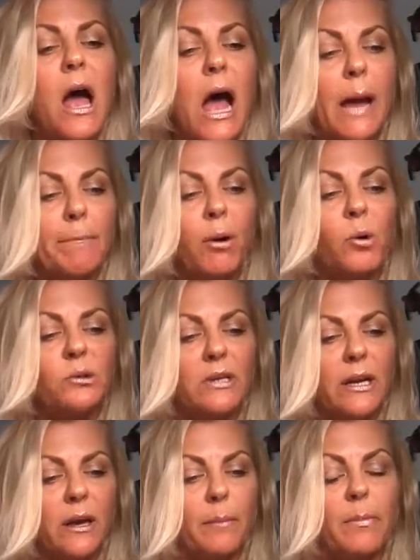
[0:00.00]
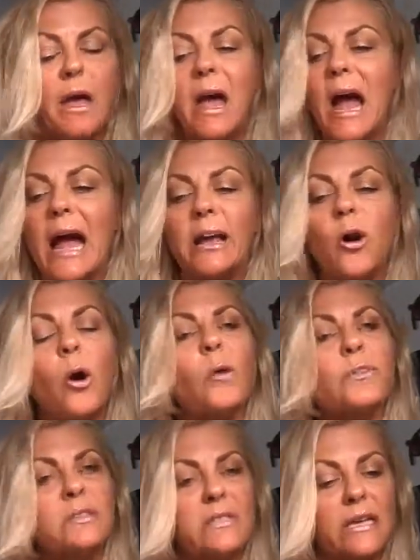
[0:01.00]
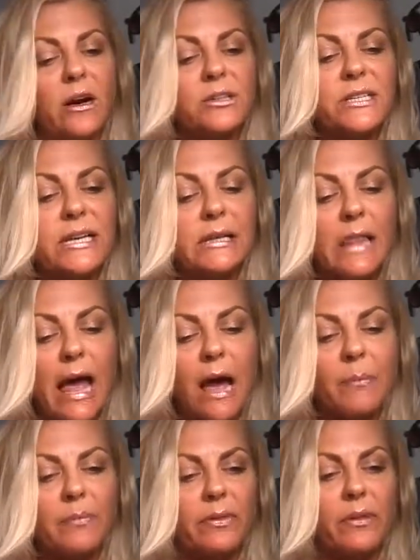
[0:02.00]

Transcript: I pulled it up. I called the ZRT lab.